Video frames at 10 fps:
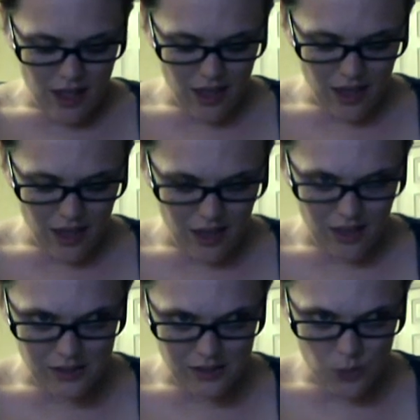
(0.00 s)

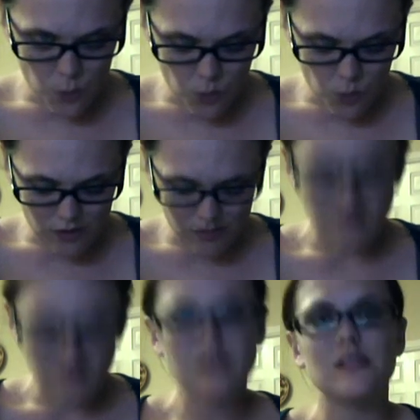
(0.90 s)
And one of the
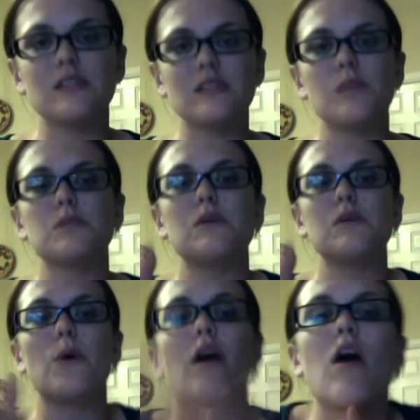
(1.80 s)
things that seems to be
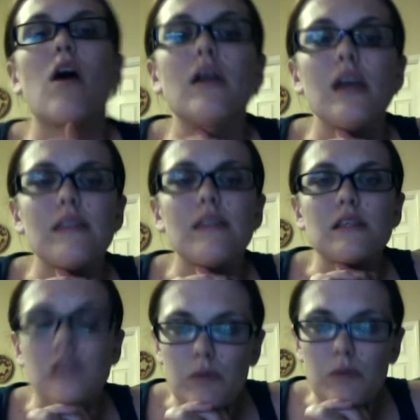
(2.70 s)
going on in this
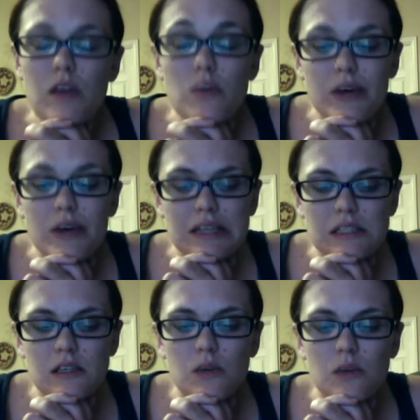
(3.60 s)
sneak peek that we got
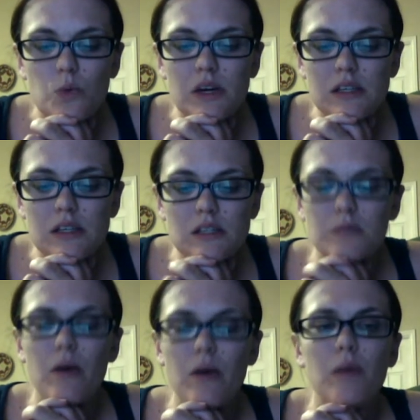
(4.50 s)
to see was
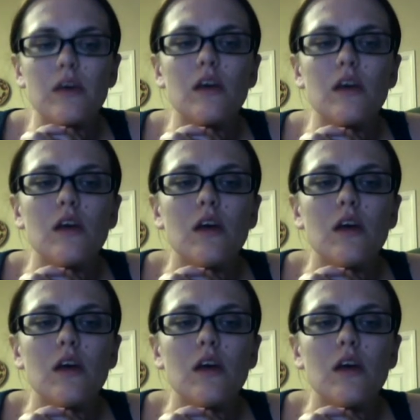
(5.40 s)
Bobby,